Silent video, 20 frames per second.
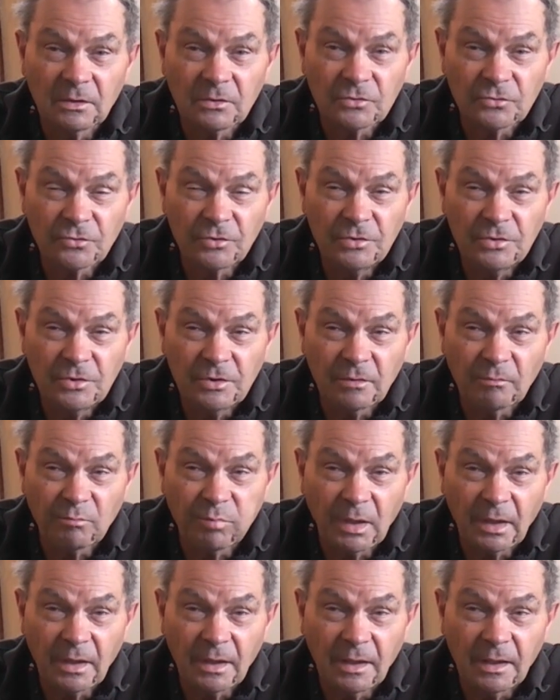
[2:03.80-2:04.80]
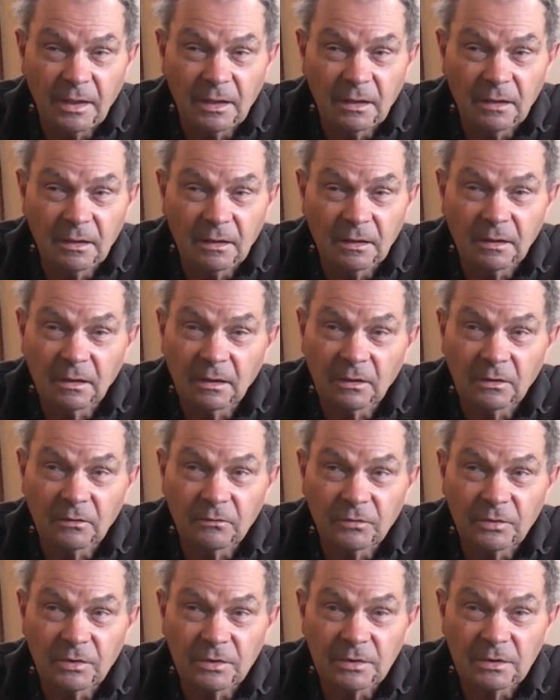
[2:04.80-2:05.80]
stringent plan.
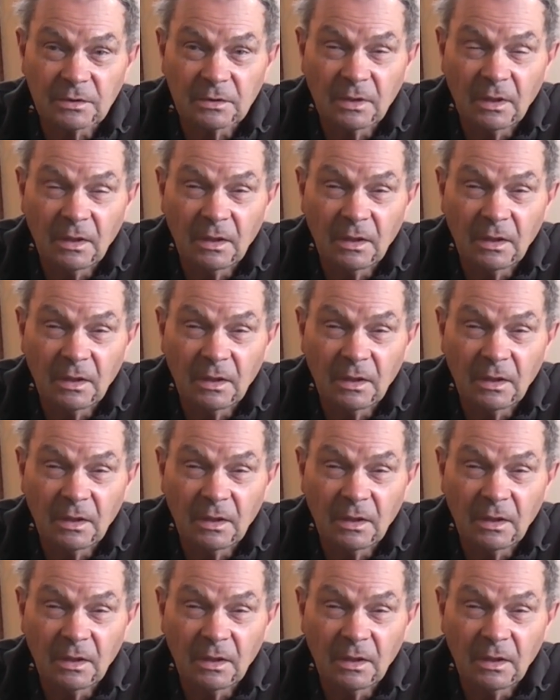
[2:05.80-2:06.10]
I've just